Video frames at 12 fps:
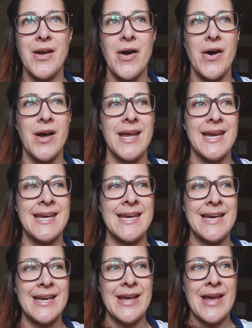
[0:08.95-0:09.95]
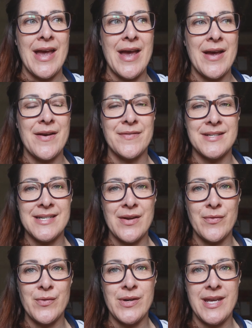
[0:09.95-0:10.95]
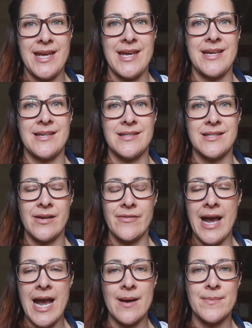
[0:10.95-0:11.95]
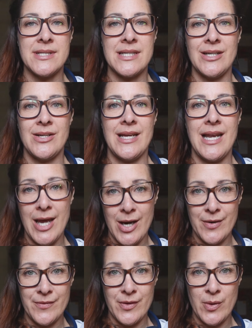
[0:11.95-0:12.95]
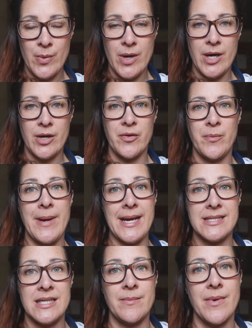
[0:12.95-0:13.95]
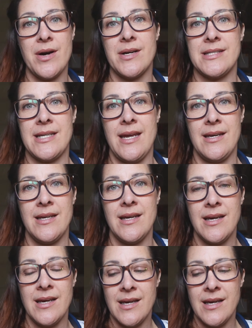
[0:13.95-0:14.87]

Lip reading: I, for several years, have absolutely loved the work of Betty Martin.